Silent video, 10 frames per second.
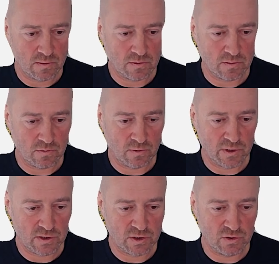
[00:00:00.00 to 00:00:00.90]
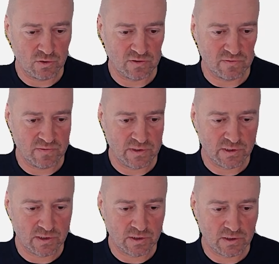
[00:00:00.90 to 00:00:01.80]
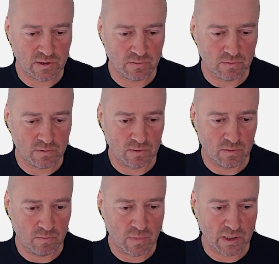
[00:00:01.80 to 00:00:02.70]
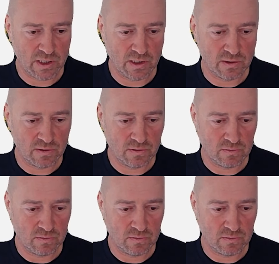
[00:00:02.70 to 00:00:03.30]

So let's use this bucket,